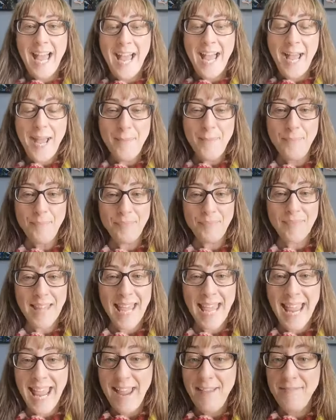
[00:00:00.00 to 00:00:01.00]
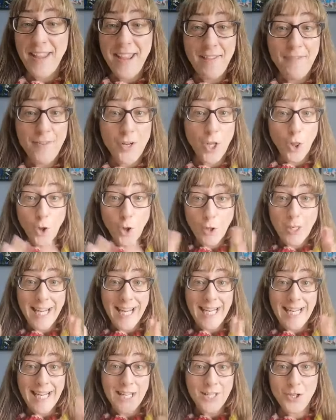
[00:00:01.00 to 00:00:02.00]
Um, if, if you're
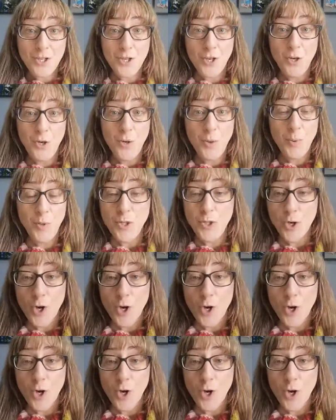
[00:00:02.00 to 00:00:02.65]
looking to